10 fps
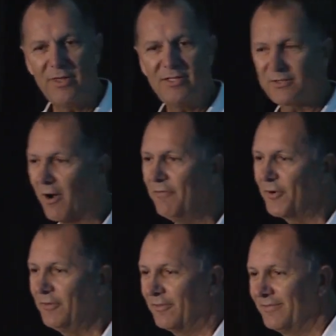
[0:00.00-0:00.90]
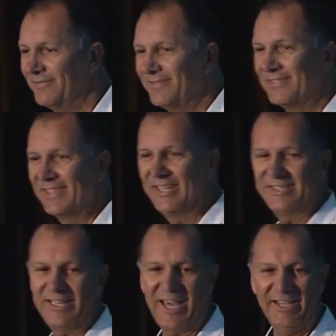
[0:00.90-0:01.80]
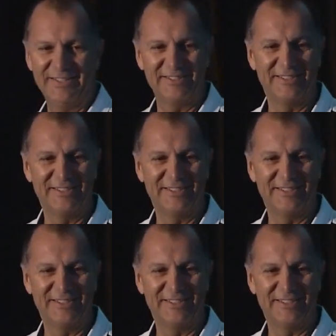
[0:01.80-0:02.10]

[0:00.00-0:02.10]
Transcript: this conference here today?